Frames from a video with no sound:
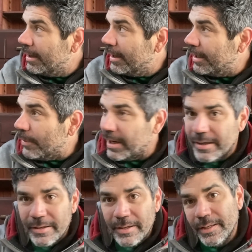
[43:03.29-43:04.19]
anyway,
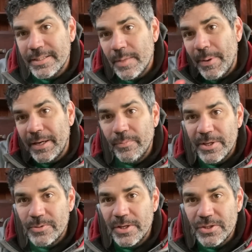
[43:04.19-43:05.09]
uh, let's get back to the
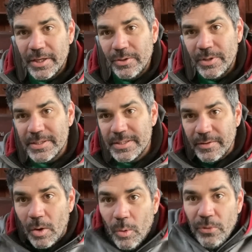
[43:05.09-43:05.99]
restoration and you can see
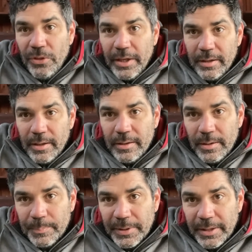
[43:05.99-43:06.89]
the whole thing
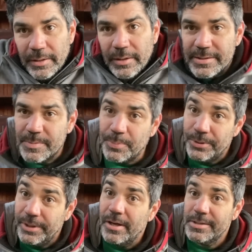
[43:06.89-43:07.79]
complete because it's
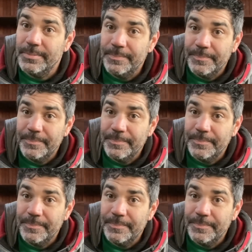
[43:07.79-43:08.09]
pretty awesome.